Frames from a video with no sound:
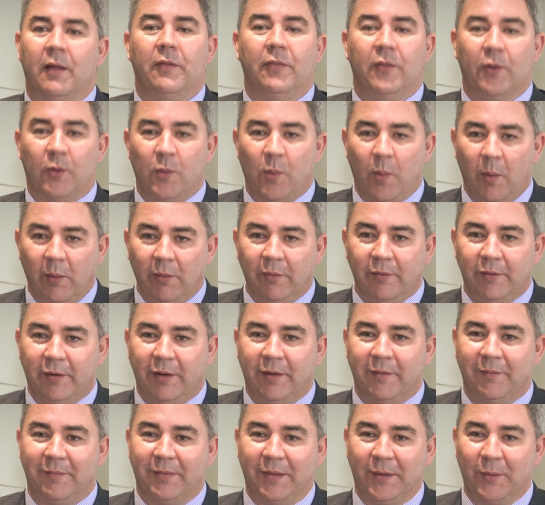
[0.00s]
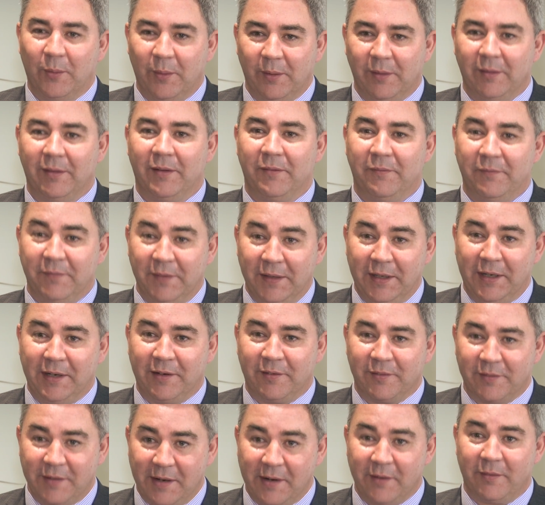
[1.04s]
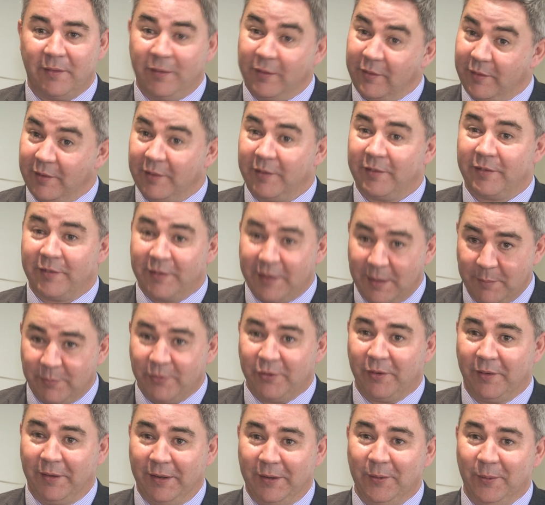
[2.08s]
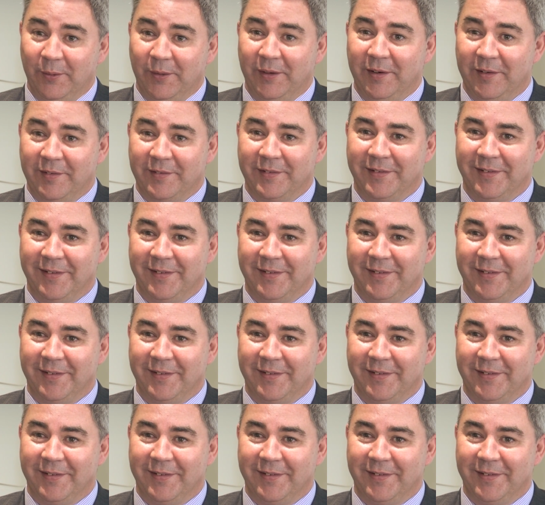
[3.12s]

The quality of the oil at Phoenix South is exceptionally good, isn't